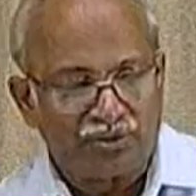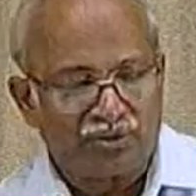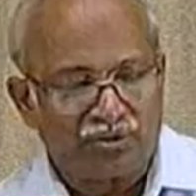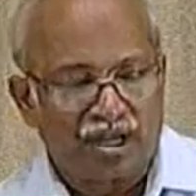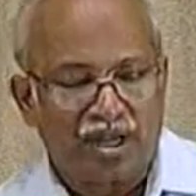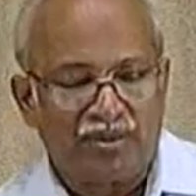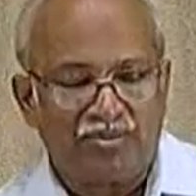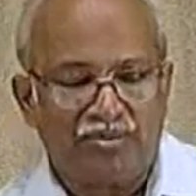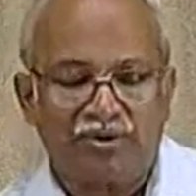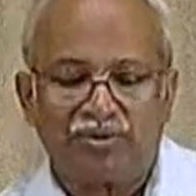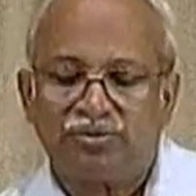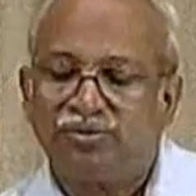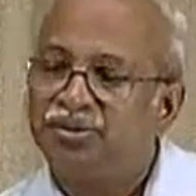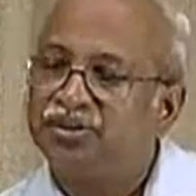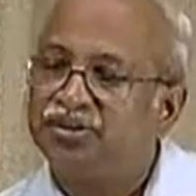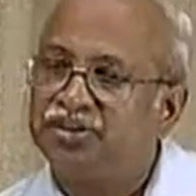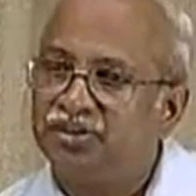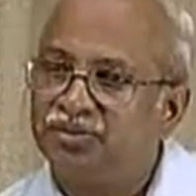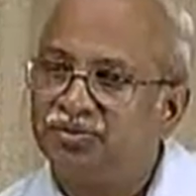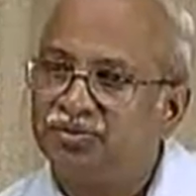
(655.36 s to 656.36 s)
to happen to the
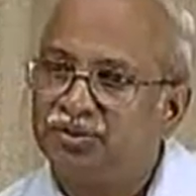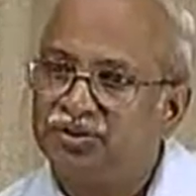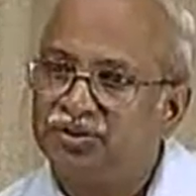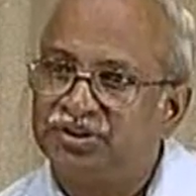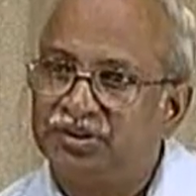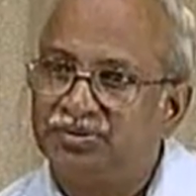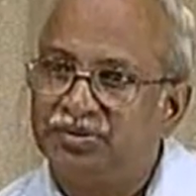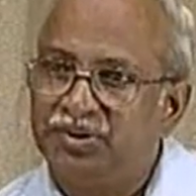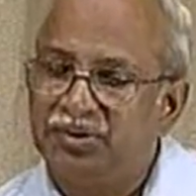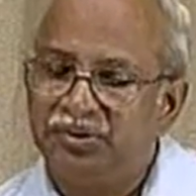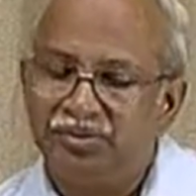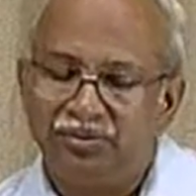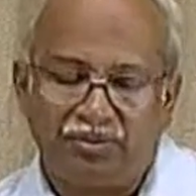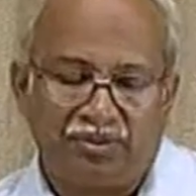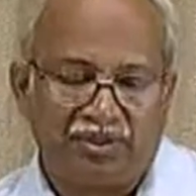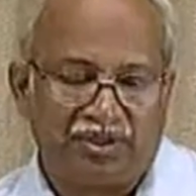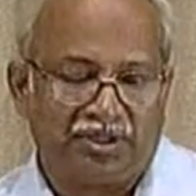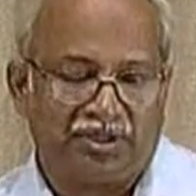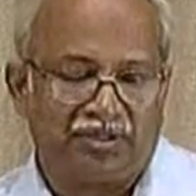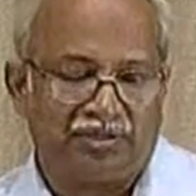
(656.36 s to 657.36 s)
shear force and bending
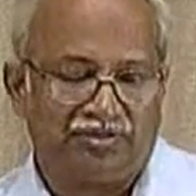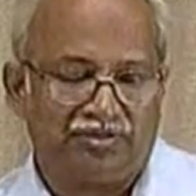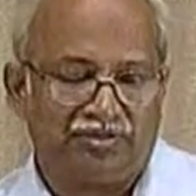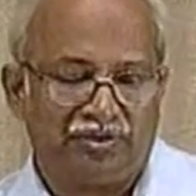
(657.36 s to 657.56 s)
moment curve?